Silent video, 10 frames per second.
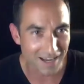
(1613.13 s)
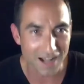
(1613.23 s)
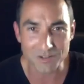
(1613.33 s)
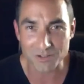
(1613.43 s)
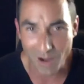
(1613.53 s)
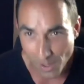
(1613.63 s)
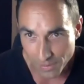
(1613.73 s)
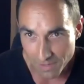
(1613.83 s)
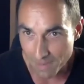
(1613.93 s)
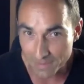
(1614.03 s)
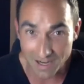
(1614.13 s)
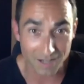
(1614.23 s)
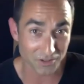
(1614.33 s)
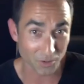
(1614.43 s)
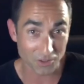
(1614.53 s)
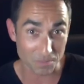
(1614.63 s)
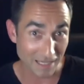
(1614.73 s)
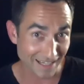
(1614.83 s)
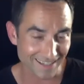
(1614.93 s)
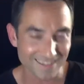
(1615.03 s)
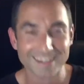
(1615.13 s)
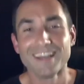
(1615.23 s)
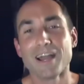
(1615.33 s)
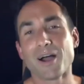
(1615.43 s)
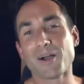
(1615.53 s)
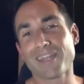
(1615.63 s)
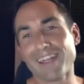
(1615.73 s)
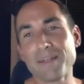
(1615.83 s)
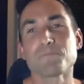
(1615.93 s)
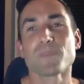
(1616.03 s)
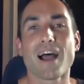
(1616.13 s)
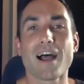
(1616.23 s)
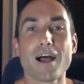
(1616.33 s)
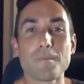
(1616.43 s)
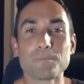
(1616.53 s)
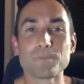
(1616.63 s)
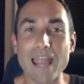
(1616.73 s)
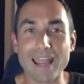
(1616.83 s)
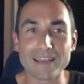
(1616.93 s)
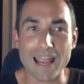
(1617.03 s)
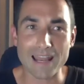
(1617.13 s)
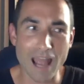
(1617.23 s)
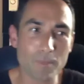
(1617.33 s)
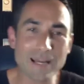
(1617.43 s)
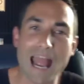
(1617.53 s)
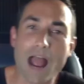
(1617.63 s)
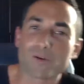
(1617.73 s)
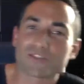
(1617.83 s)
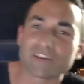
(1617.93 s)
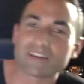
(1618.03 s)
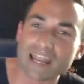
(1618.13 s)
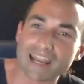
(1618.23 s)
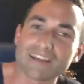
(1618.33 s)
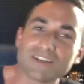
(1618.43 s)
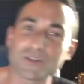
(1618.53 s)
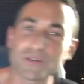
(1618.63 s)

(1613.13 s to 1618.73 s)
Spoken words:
not so healthy, maybe not so expedient. Okay. And how many hours a day did you